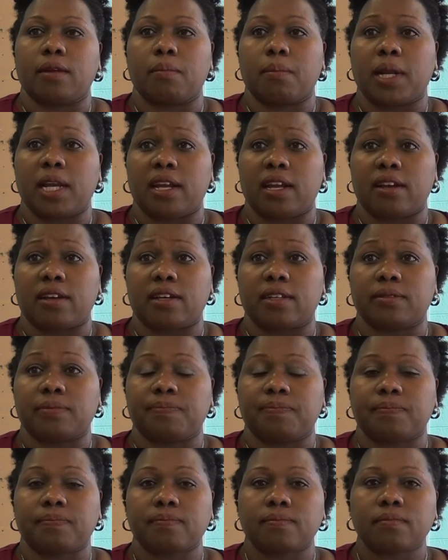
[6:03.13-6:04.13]
malaria.
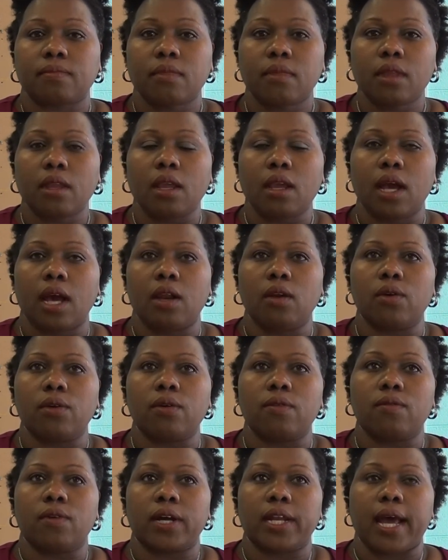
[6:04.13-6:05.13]
A lot
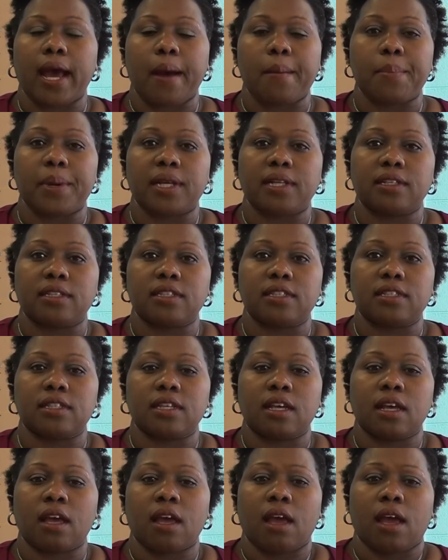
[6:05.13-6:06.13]
of what happens
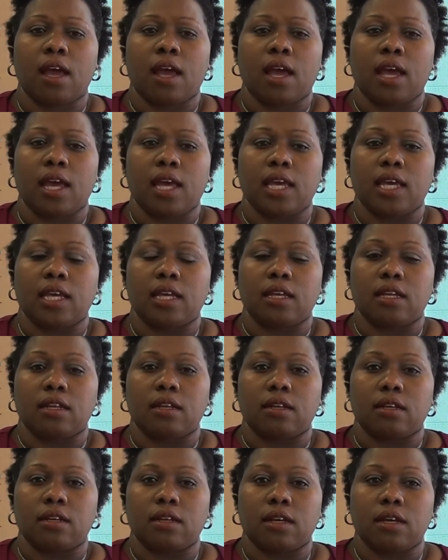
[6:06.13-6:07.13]

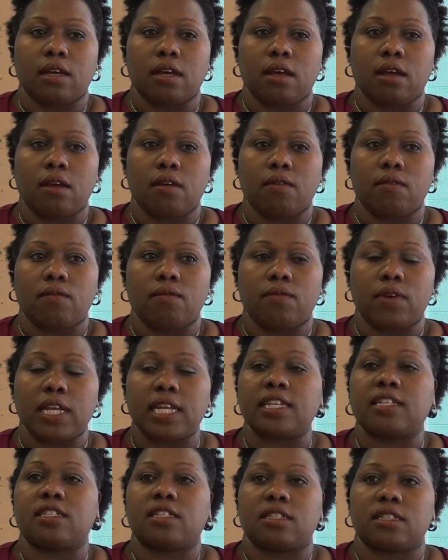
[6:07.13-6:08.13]
in
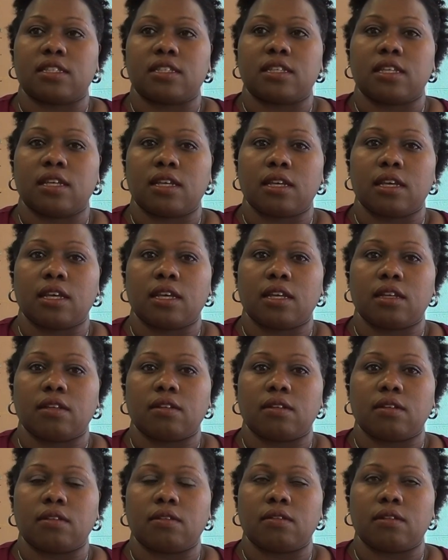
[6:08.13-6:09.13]
villages
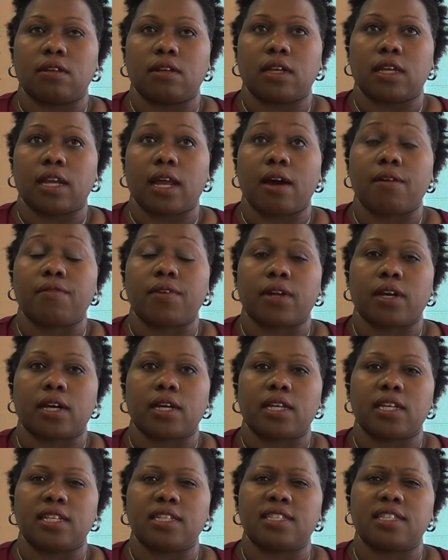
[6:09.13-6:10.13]
in
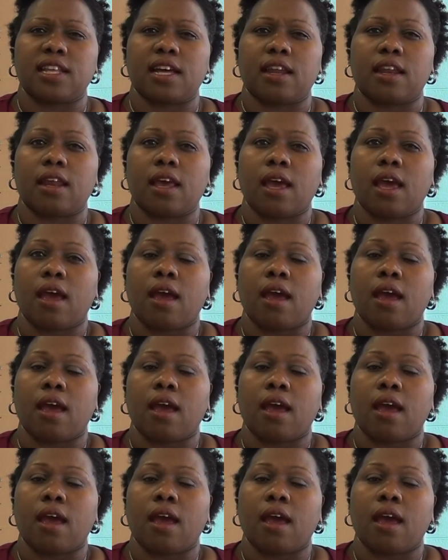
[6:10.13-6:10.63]
Africa is that